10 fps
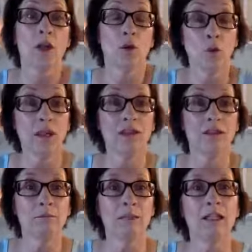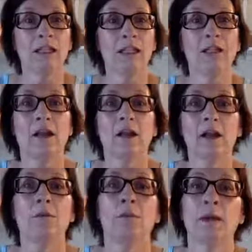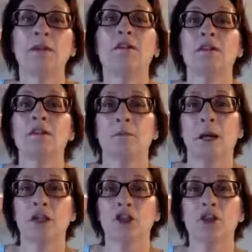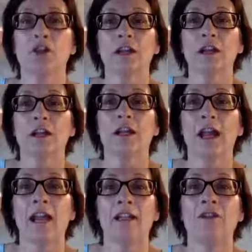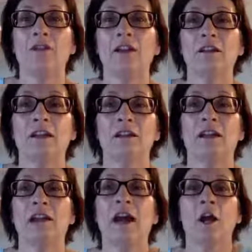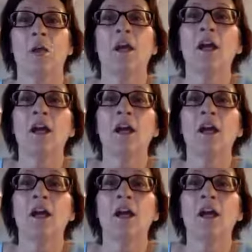with me a couple months into my journey, and it definitely did help.